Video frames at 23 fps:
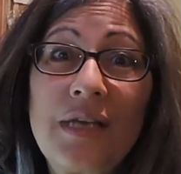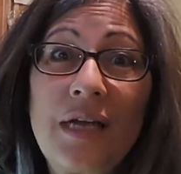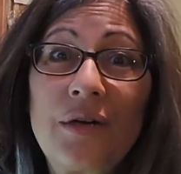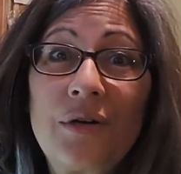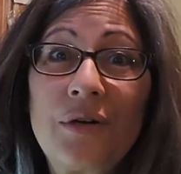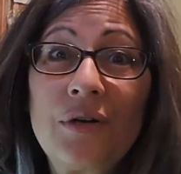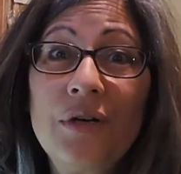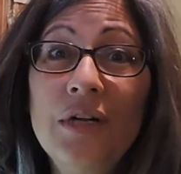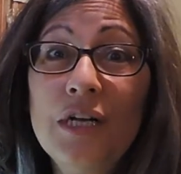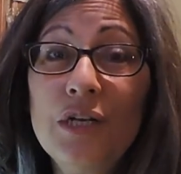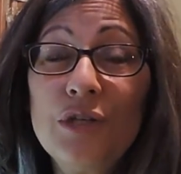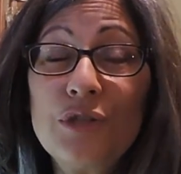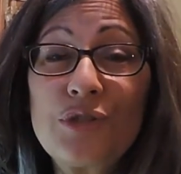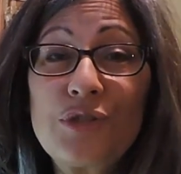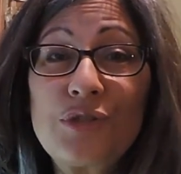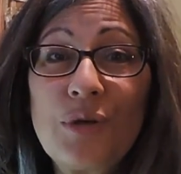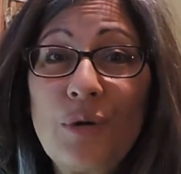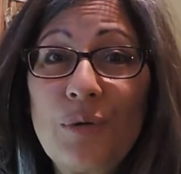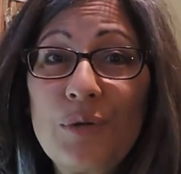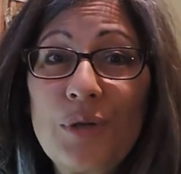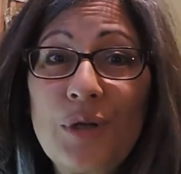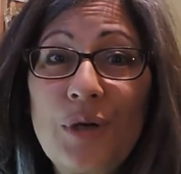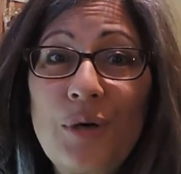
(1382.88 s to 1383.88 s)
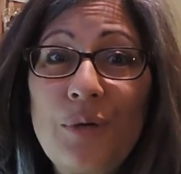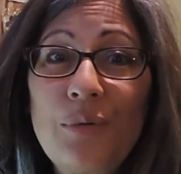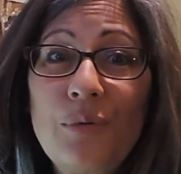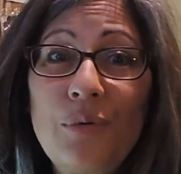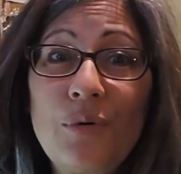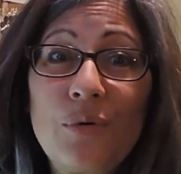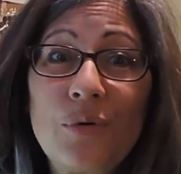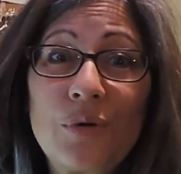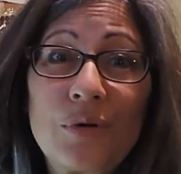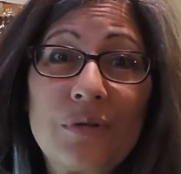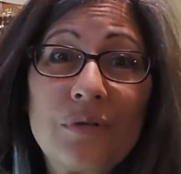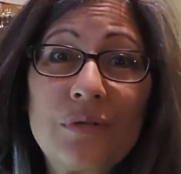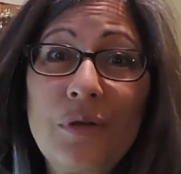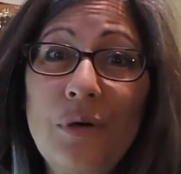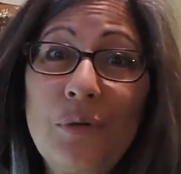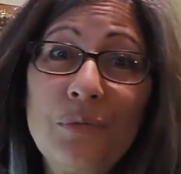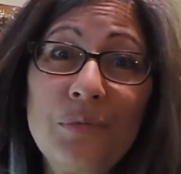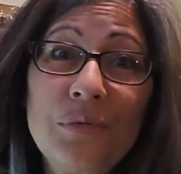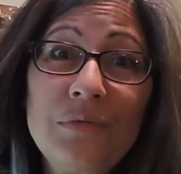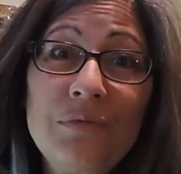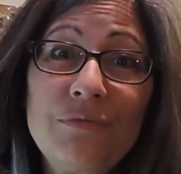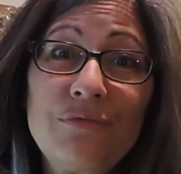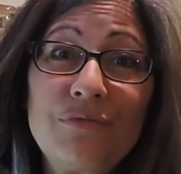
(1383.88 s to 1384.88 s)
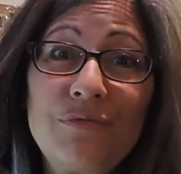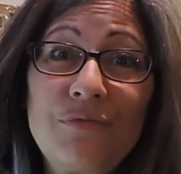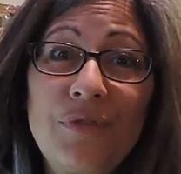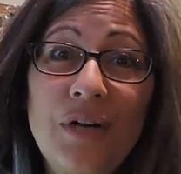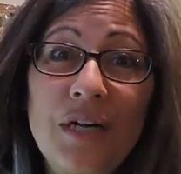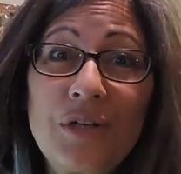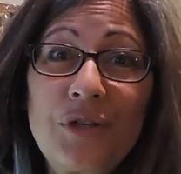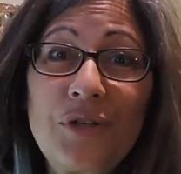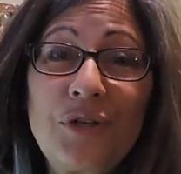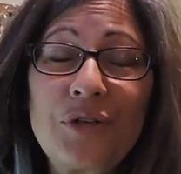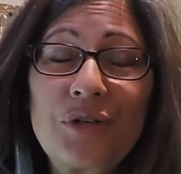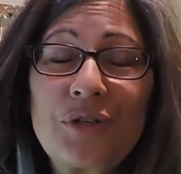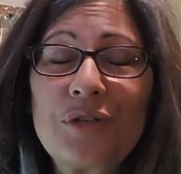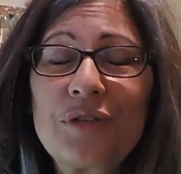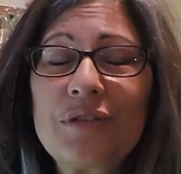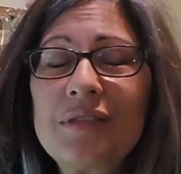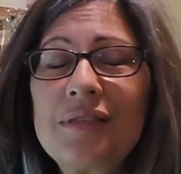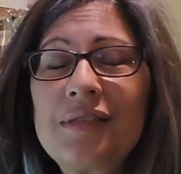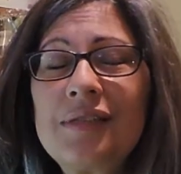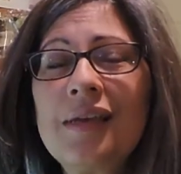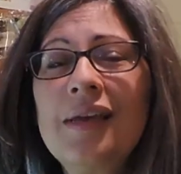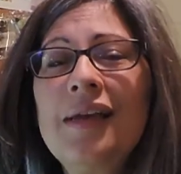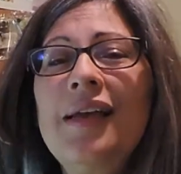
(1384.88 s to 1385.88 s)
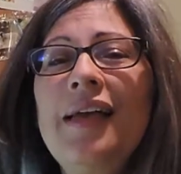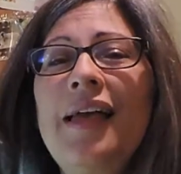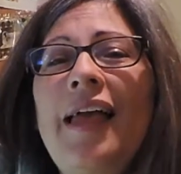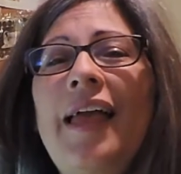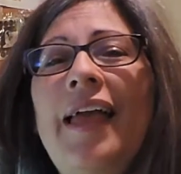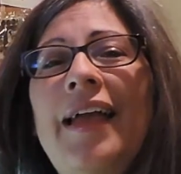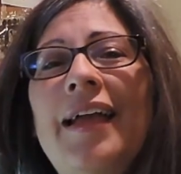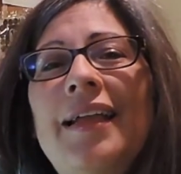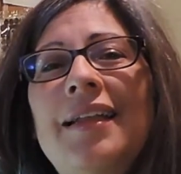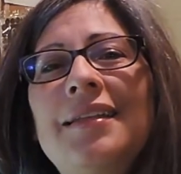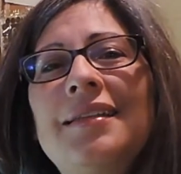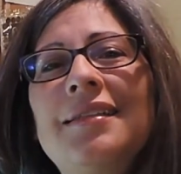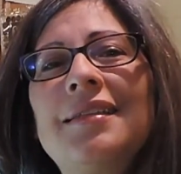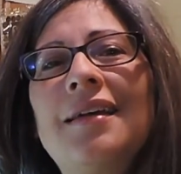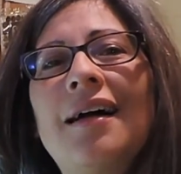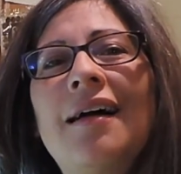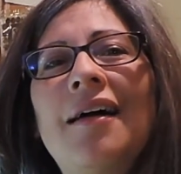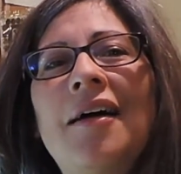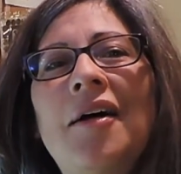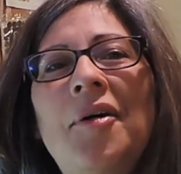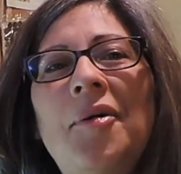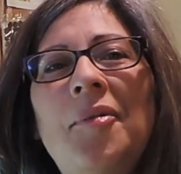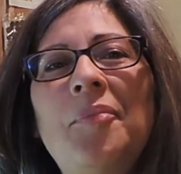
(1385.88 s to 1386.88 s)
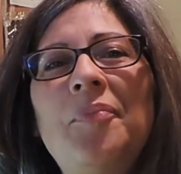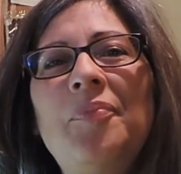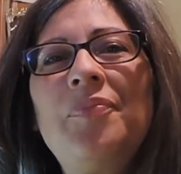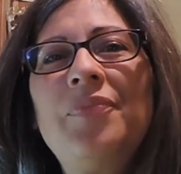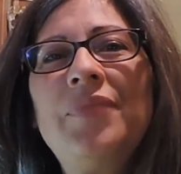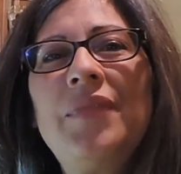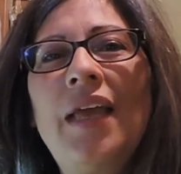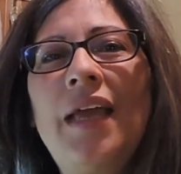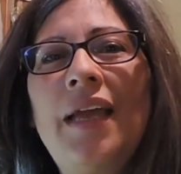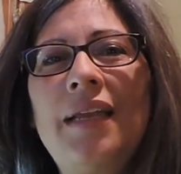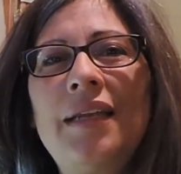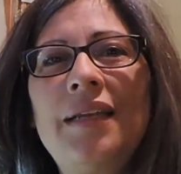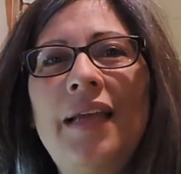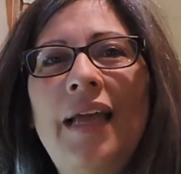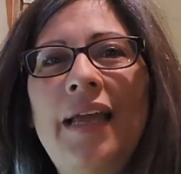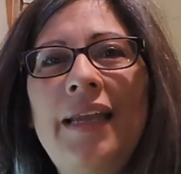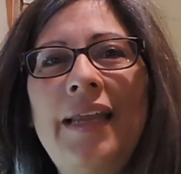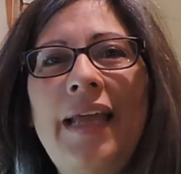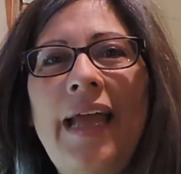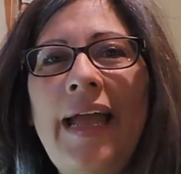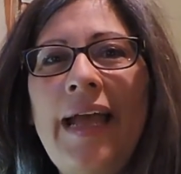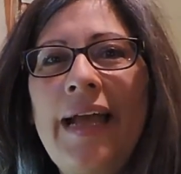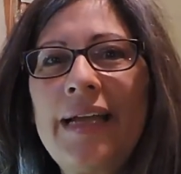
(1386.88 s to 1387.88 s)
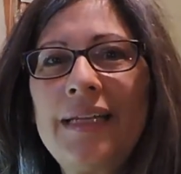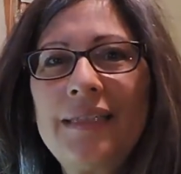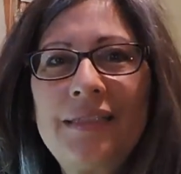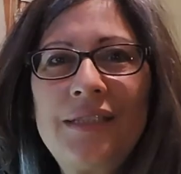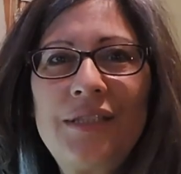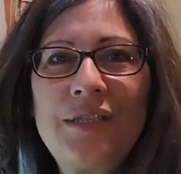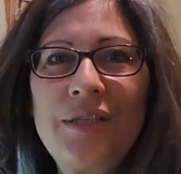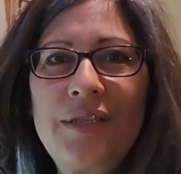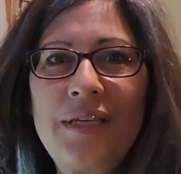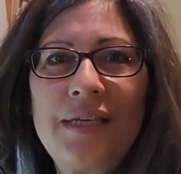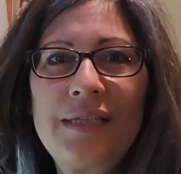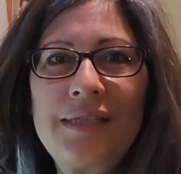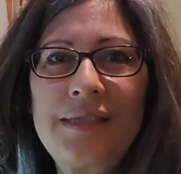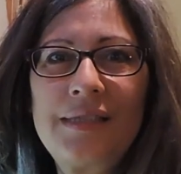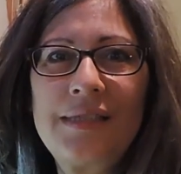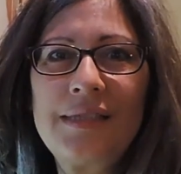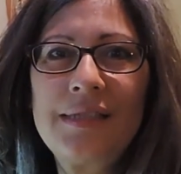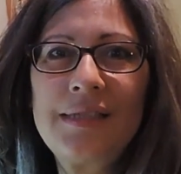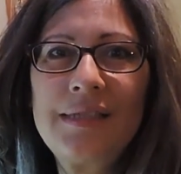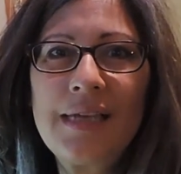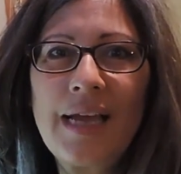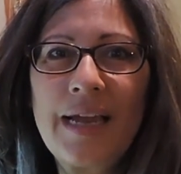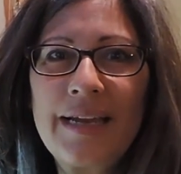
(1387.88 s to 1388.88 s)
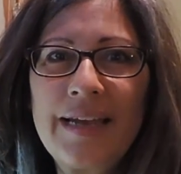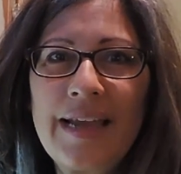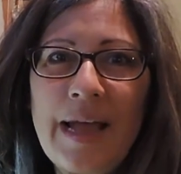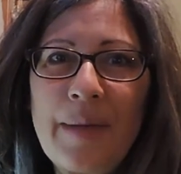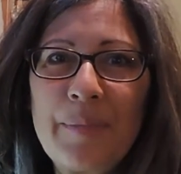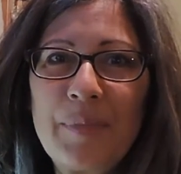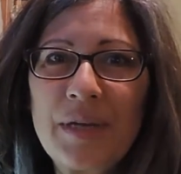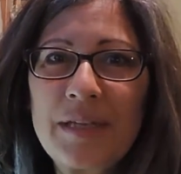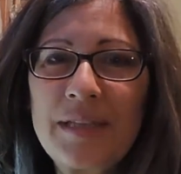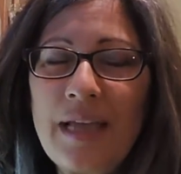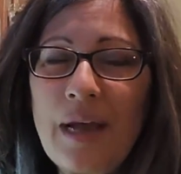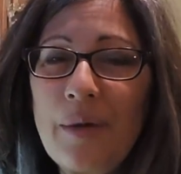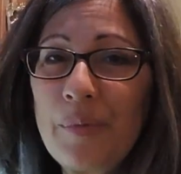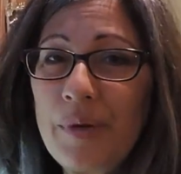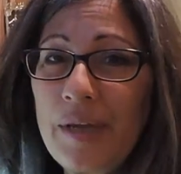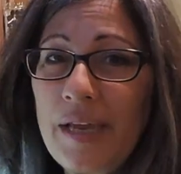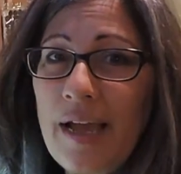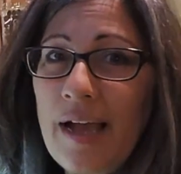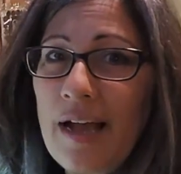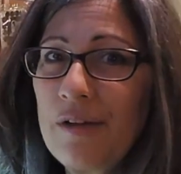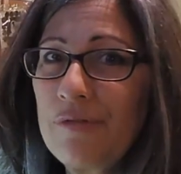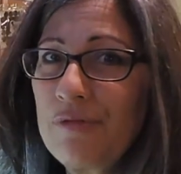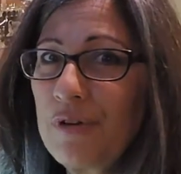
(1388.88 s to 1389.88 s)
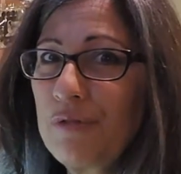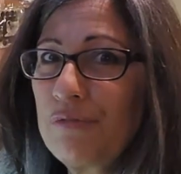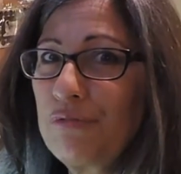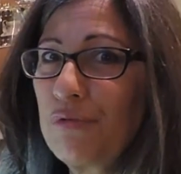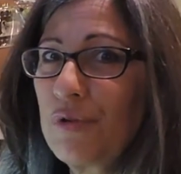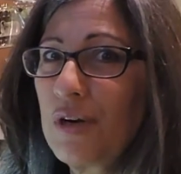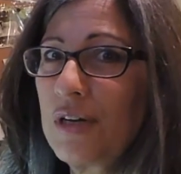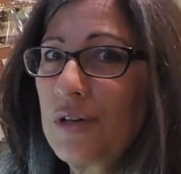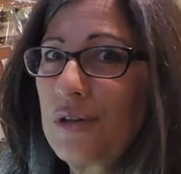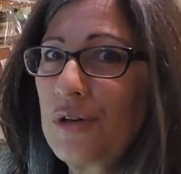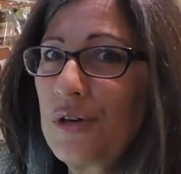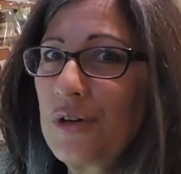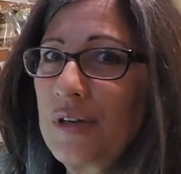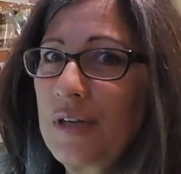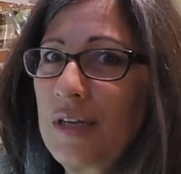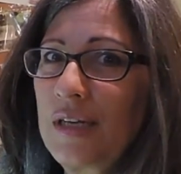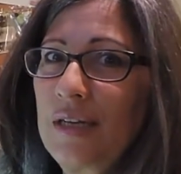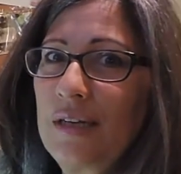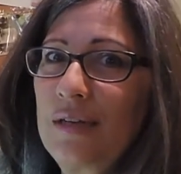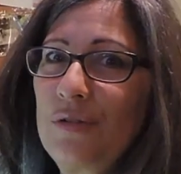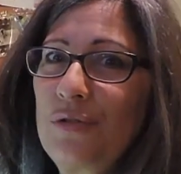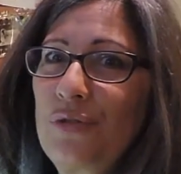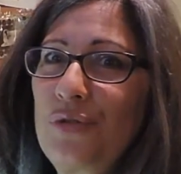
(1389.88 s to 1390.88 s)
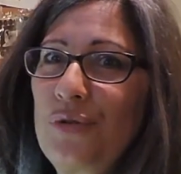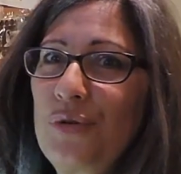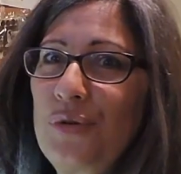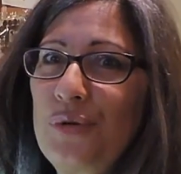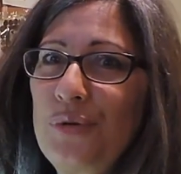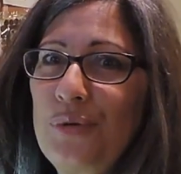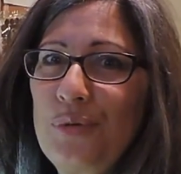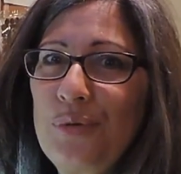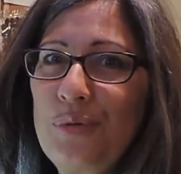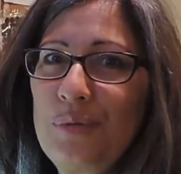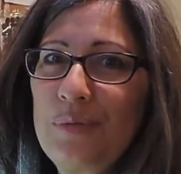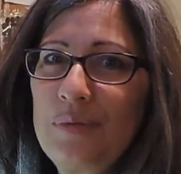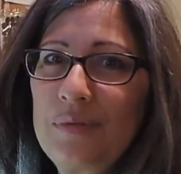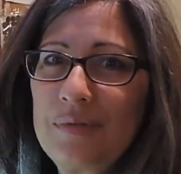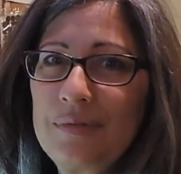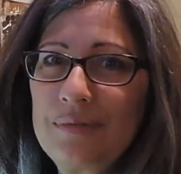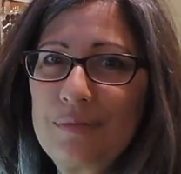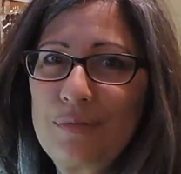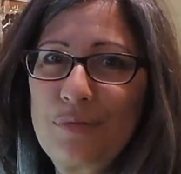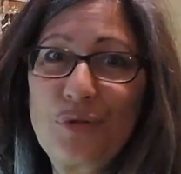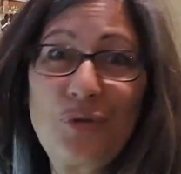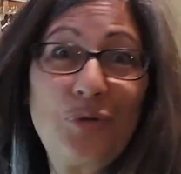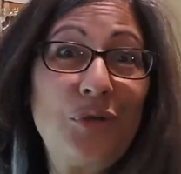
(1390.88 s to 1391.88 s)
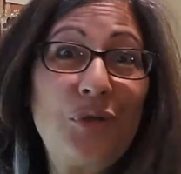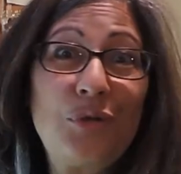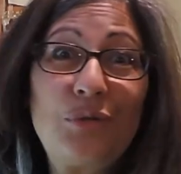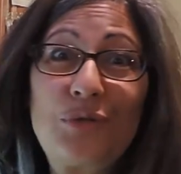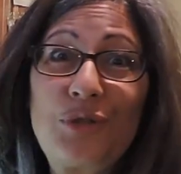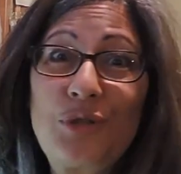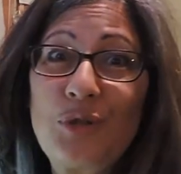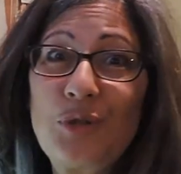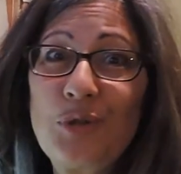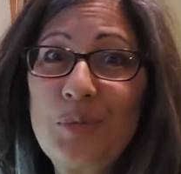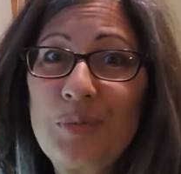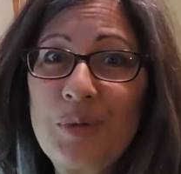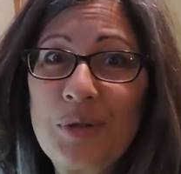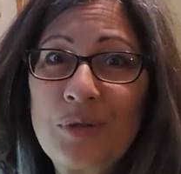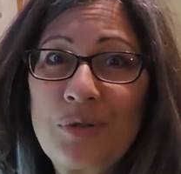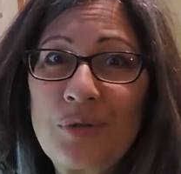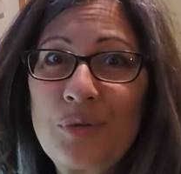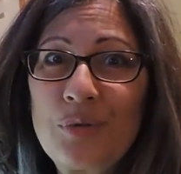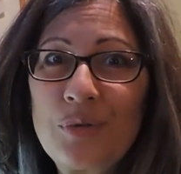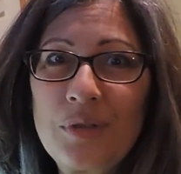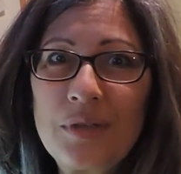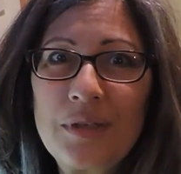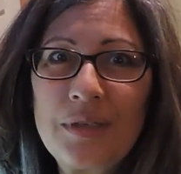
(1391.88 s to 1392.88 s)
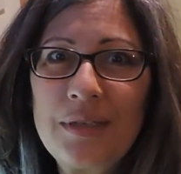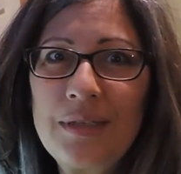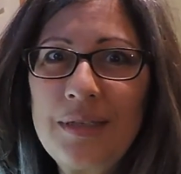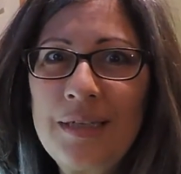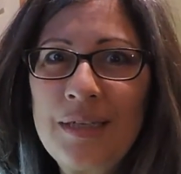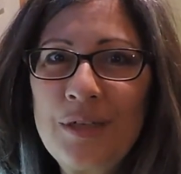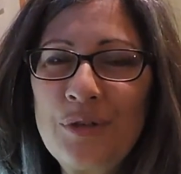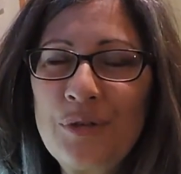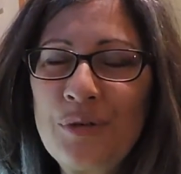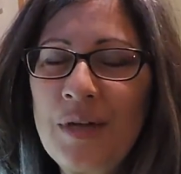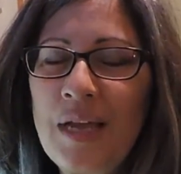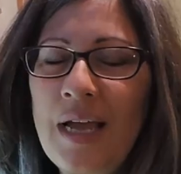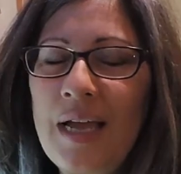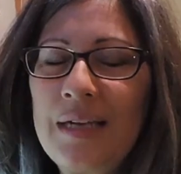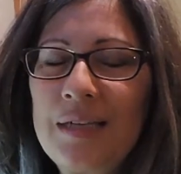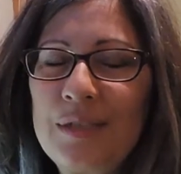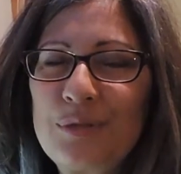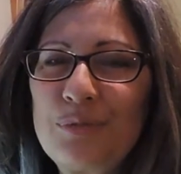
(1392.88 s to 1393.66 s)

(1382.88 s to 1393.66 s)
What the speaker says: that are solo or lone rug hookers, and add to this dynamic that we have of rug hooking through YouTube and through the internet.